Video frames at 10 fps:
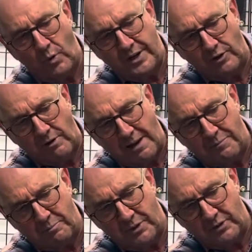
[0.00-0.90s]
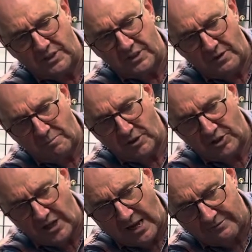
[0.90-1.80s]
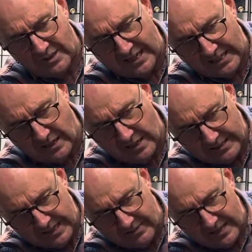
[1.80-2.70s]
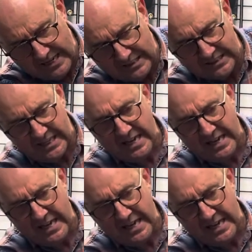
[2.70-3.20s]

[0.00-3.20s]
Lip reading: you grab the boots from your shelf, take a look at this.